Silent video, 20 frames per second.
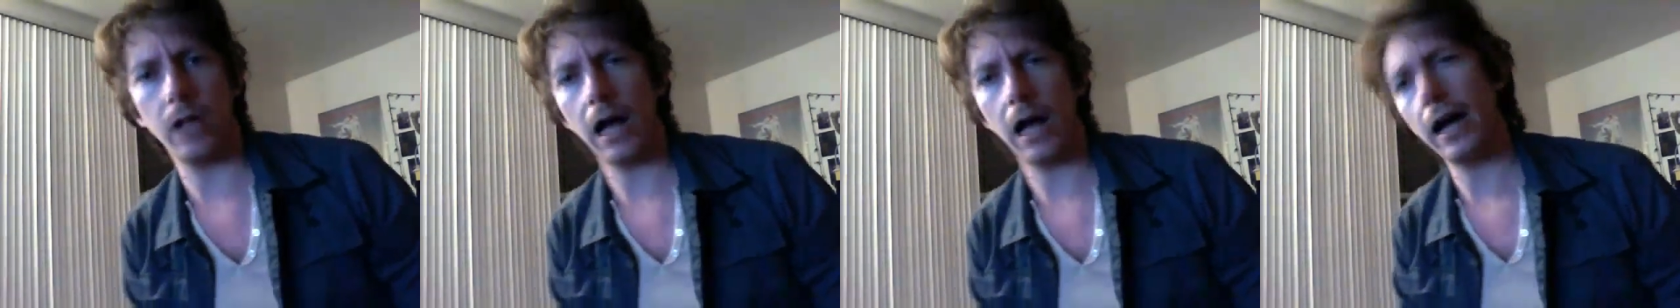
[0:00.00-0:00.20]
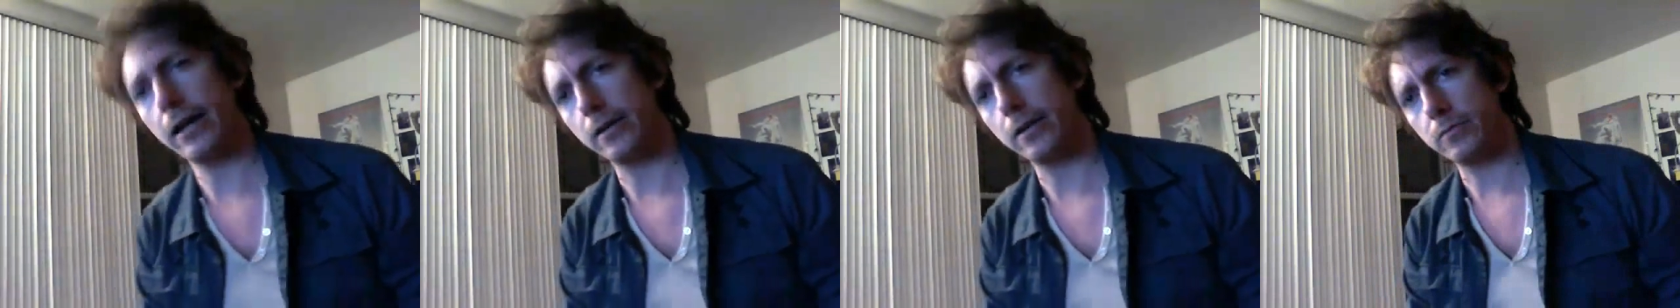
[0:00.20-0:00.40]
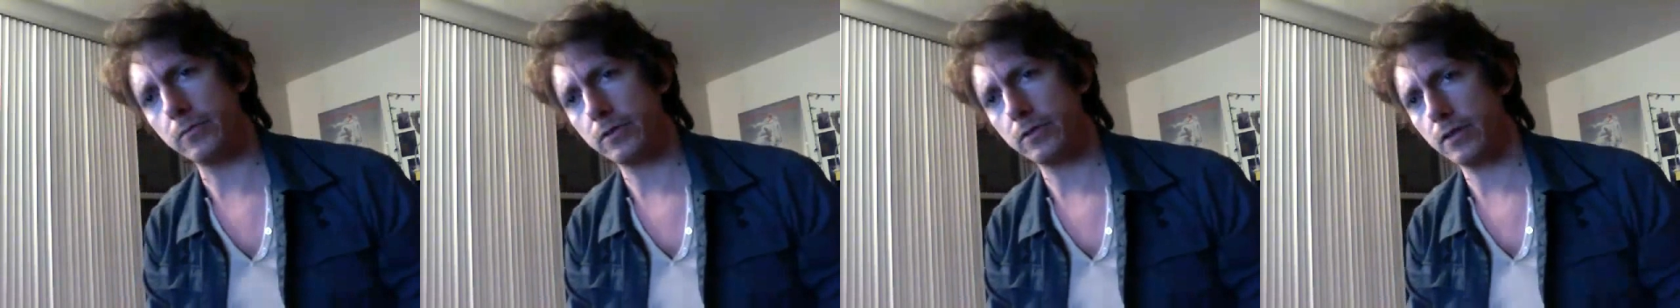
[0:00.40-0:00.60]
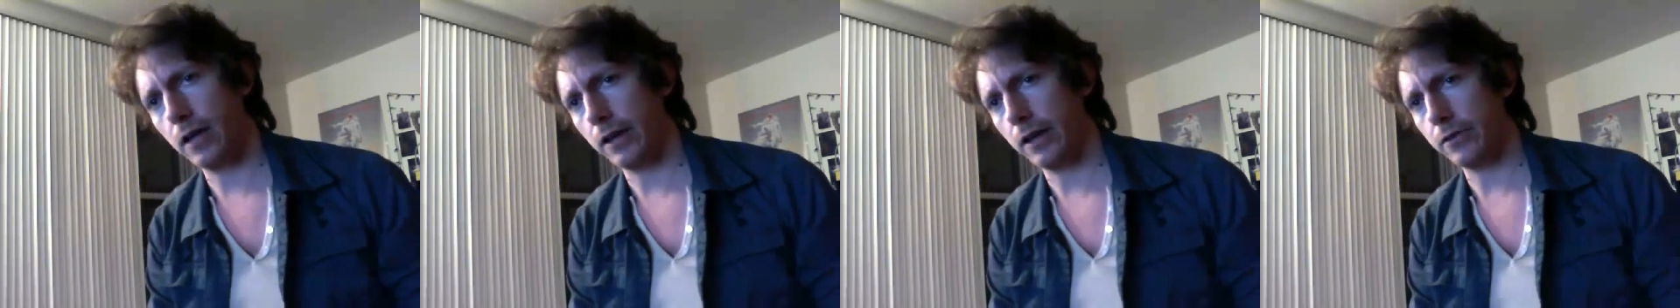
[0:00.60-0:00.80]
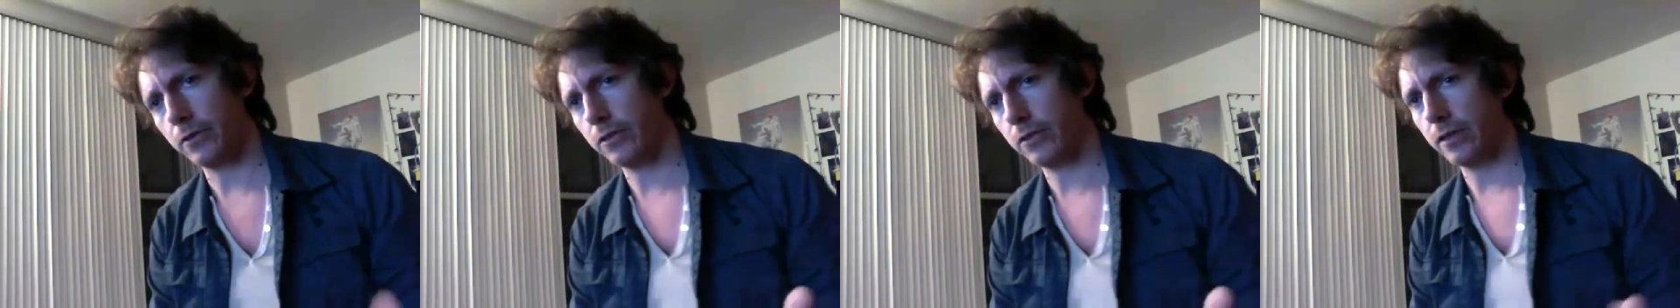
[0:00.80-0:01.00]
items,
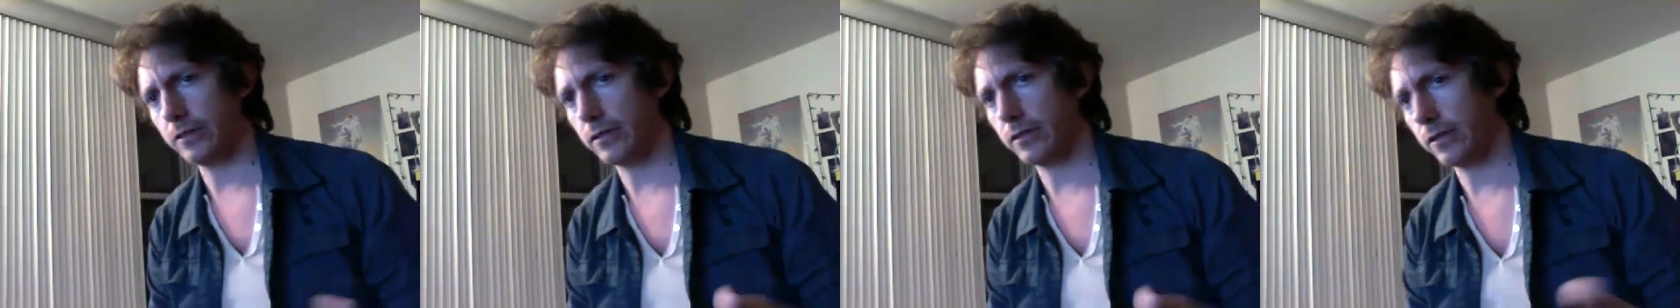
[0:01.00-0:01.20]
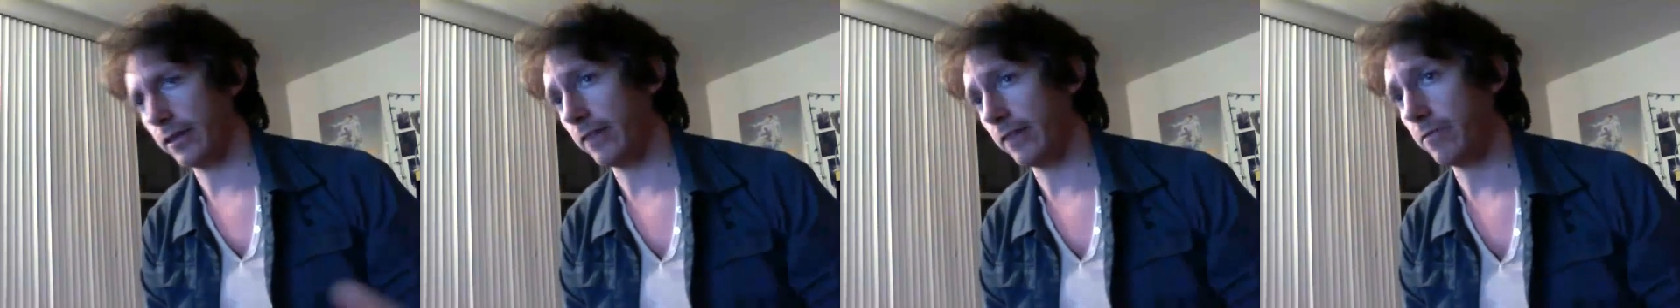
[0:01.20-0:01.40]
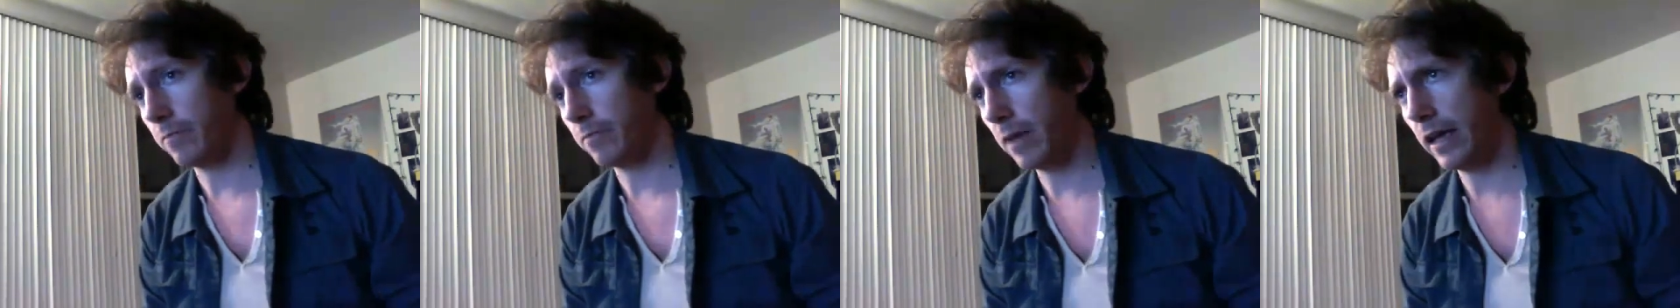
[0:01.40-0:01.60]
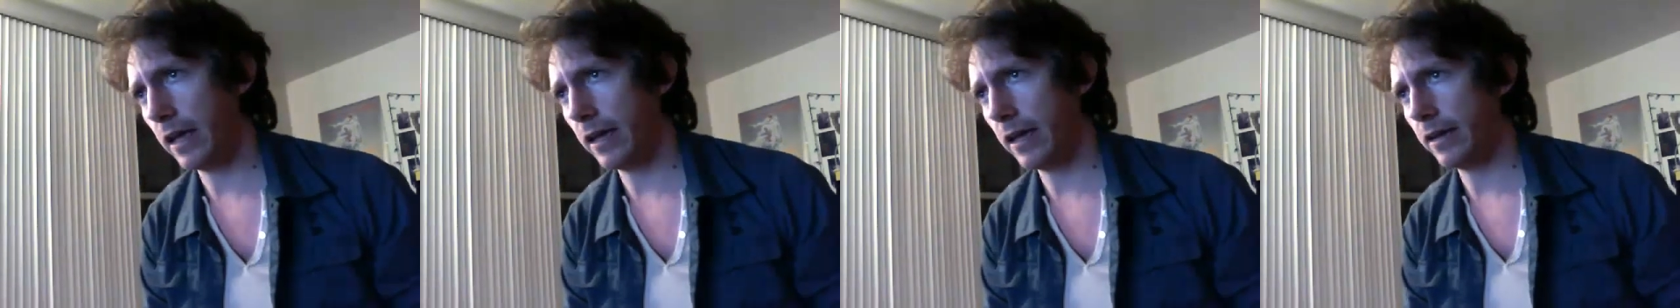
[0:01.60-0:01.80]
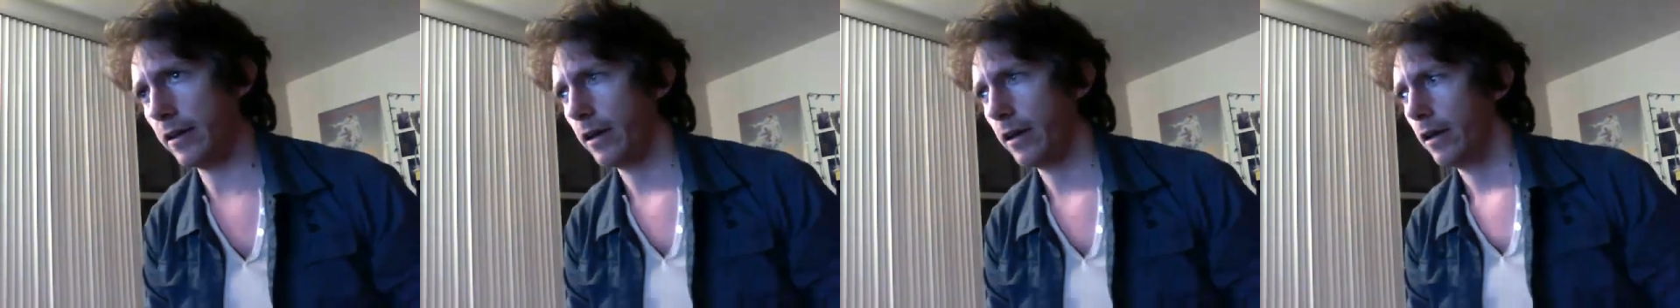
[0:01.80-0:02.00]
either things that they've
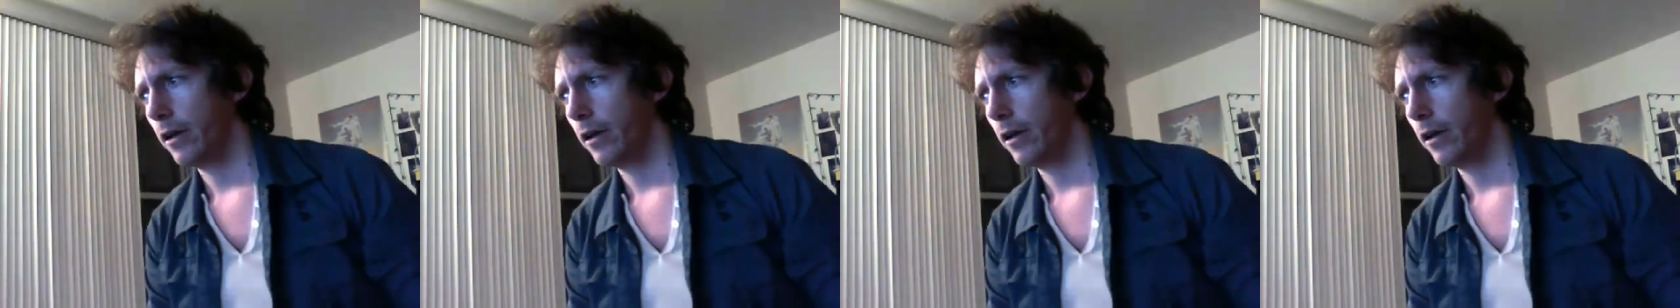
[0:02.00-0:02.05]
made,